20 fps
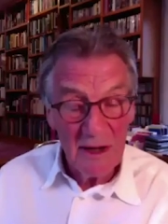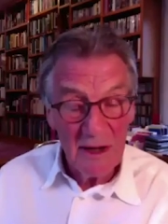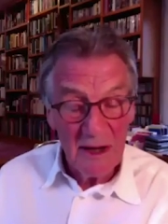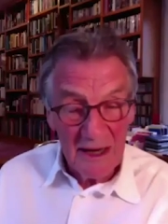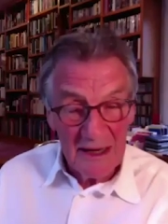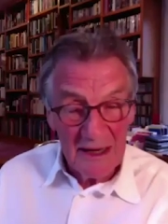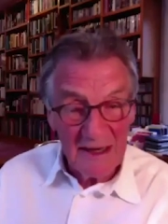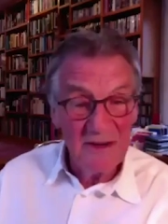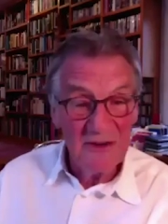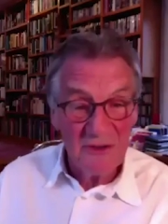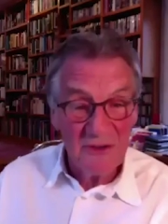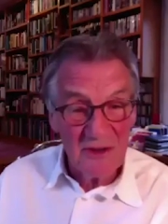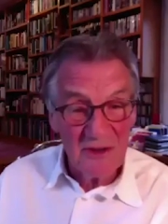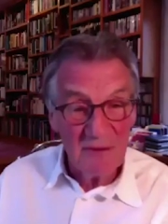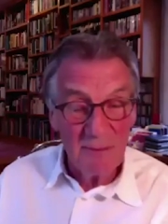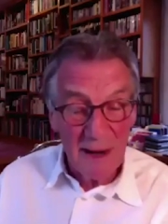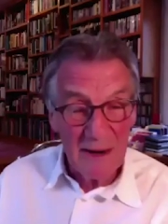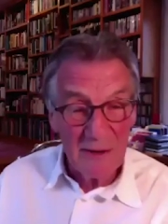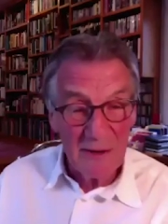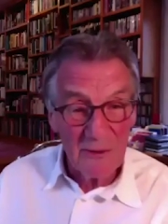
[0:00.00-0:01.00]
and into the
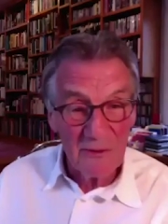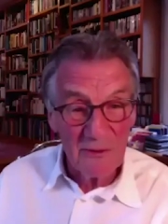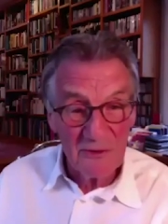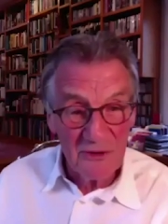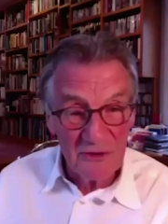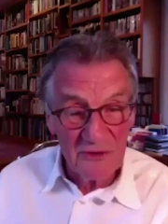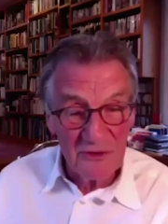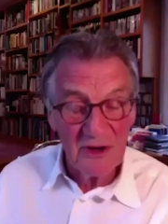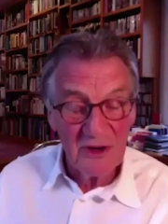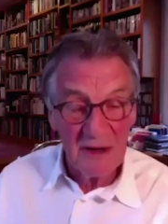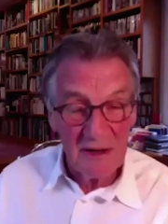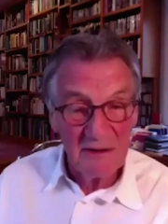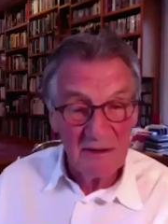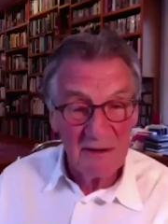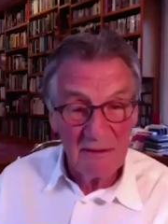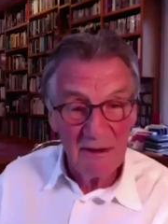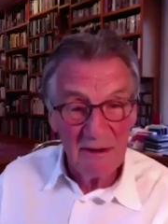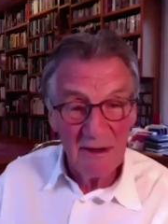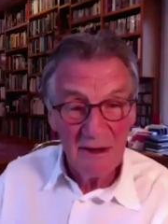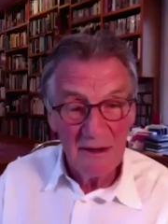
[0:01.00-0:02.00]
barrel to sit
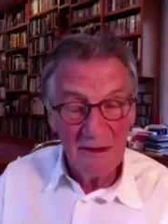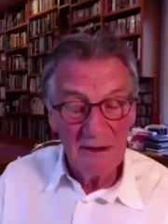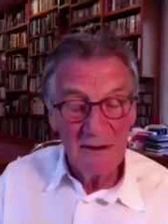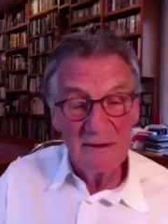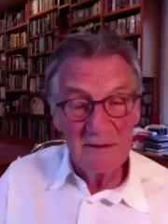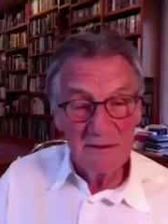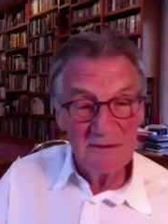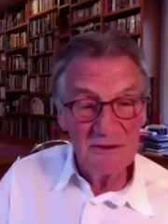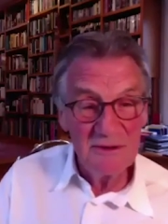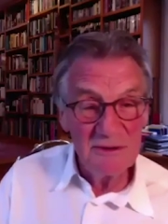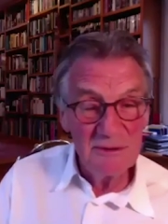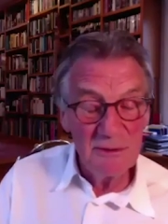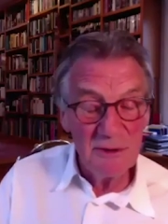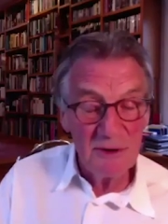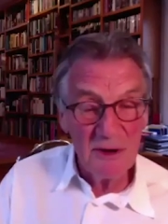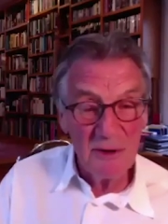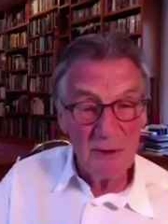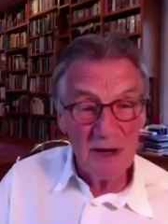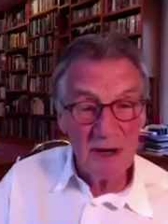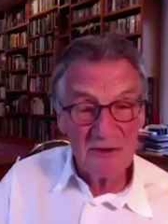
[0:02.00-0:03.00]
and do
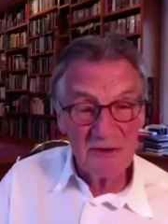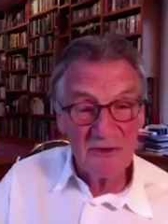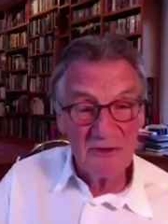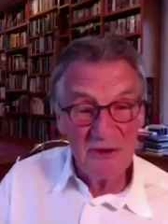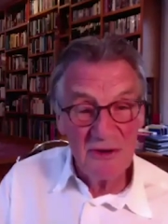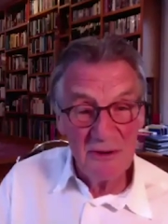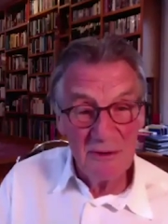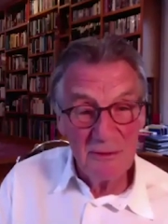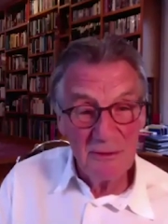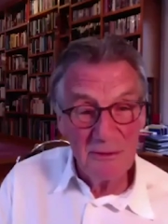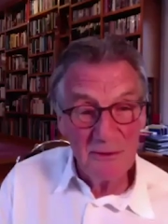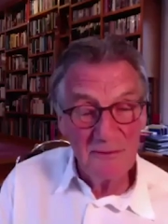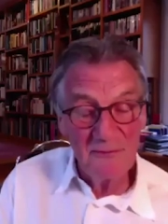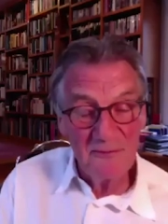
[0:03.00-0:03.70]
what you had to do.